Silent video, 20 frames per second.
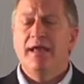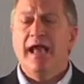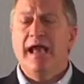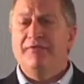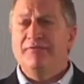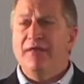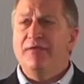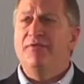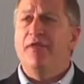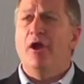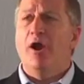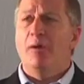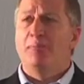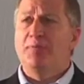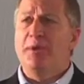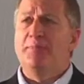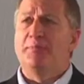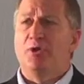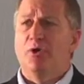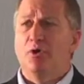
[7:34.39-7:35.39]
And then there are
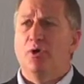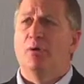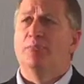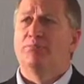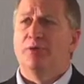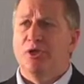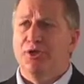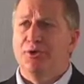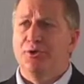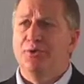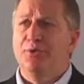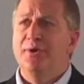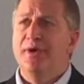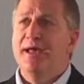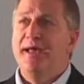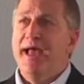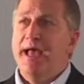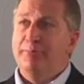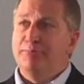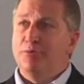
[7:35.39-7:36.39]
people who are blue,
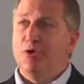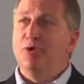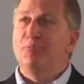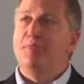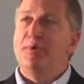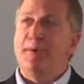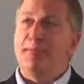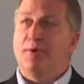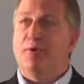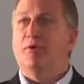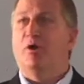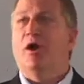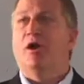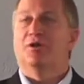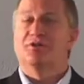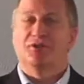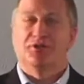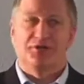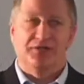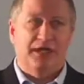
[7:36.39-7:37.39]
and blue people
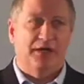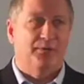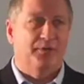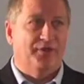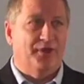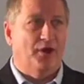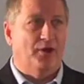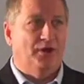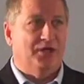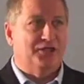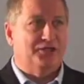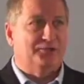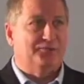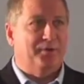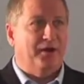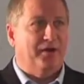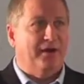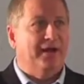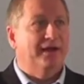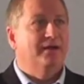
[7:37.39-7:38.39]
are associated with the Holy
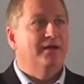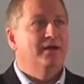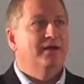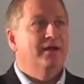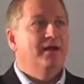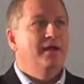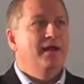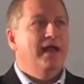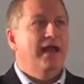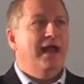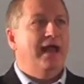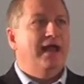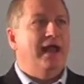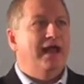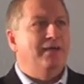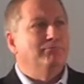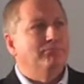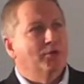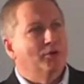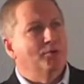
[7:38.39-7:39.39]
Spirit. And,
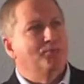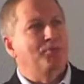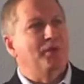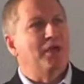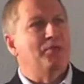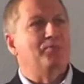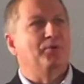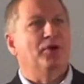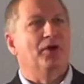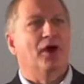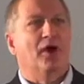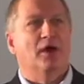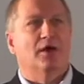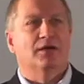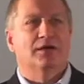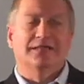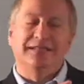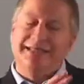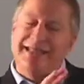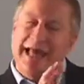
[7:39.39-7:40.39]
and blue people
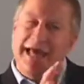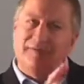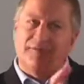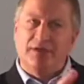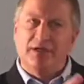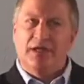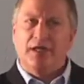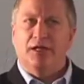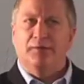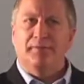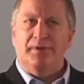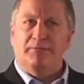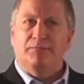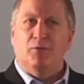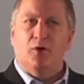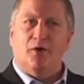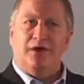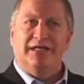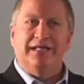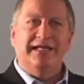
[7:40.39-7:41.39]
are, they have a little bit
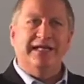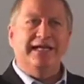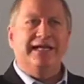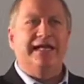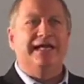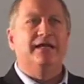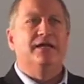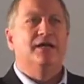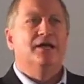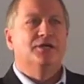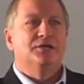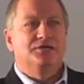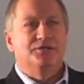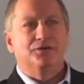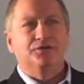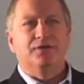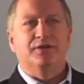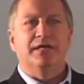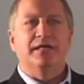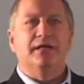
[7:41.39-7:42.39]
more leaning
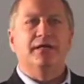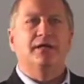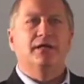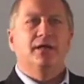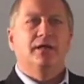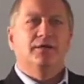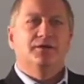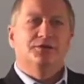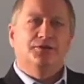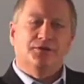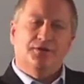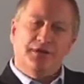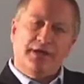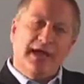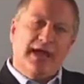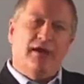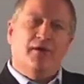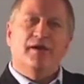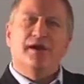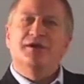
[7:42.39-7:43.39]
to the, to
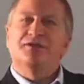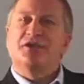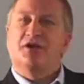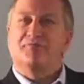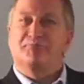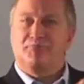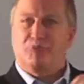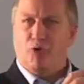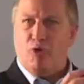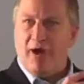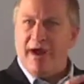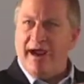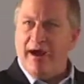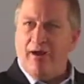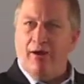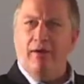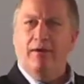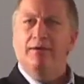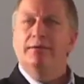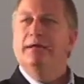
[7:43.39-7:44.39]
the areas of
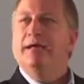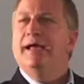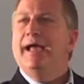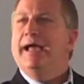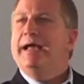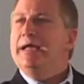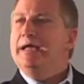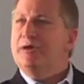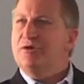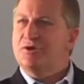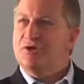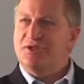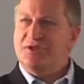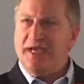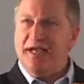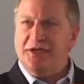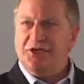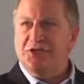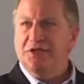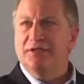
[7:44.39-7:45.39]
prayer and
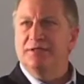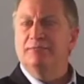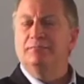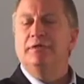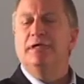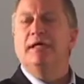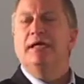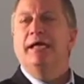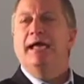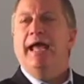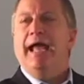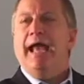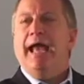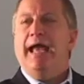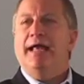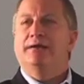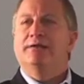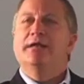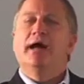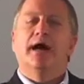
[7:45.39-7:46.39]
intercession
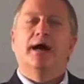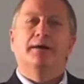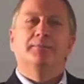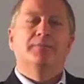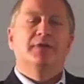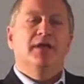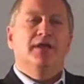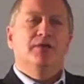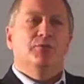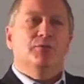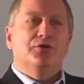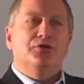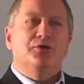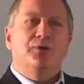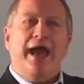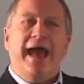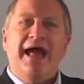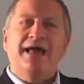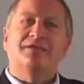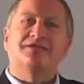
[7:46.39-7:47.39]
and uh, when
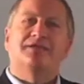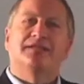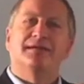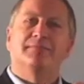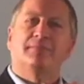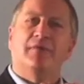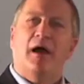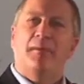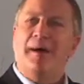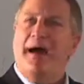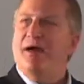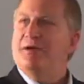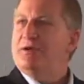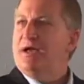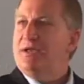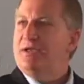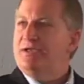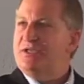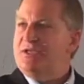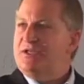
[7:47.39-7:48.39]
you ask them about
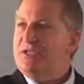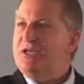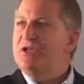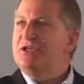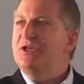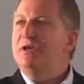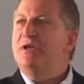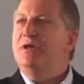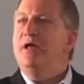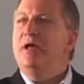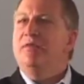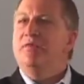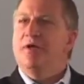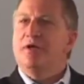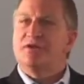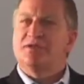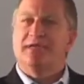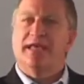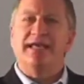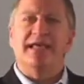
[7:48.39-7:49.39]
a decision,
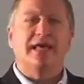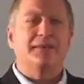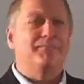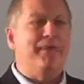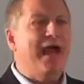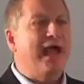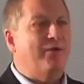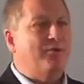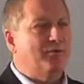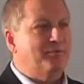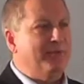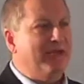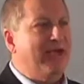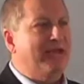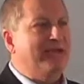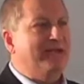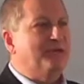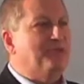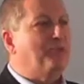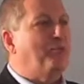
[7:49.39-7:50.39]
they'll say, Get back with me.
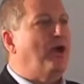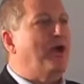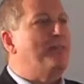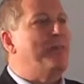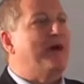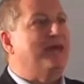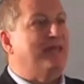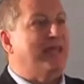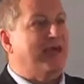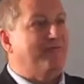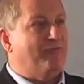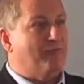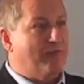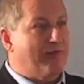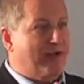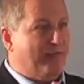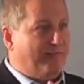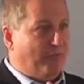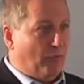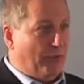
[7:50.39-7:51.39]
I need to pray about that for
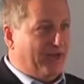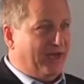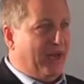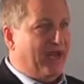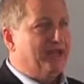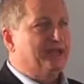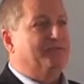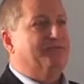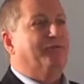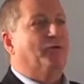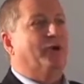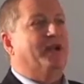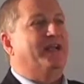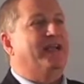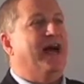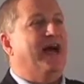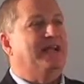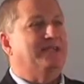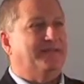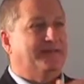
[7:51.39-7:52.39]
about 40 days and 40
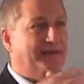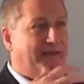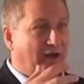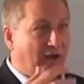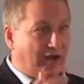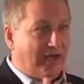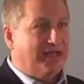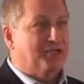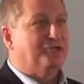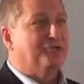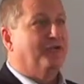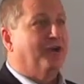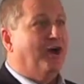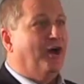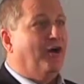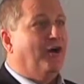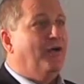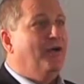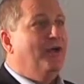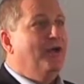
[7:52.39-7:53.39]
nights, and then I'll let you
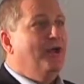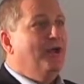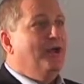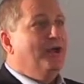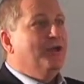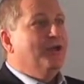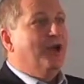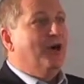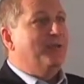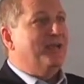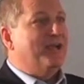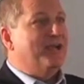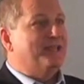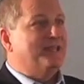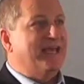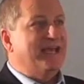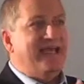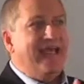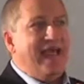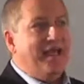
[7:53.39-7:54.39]
know, you know,
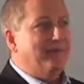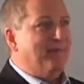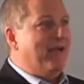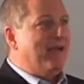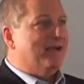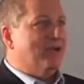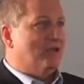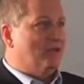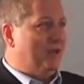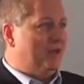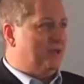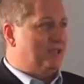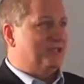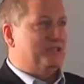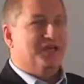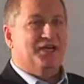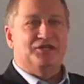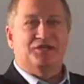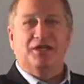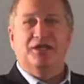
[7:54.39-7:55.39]
because they can't make a quick
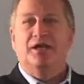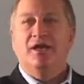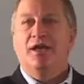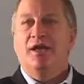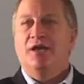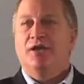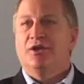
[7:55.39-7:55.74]
decision.